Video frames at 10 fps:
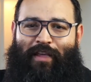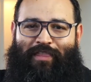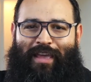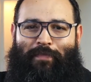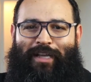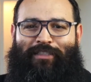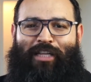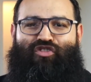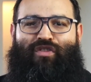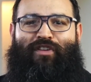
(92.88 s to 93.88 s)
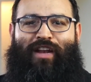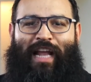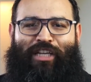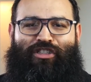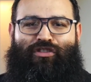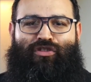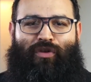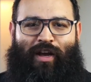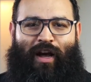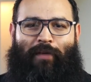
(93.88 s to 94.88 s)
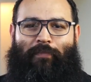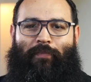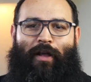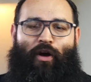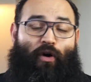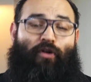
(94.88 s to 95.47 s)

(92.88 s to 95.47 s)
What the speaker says: the theme is the tribulation to come,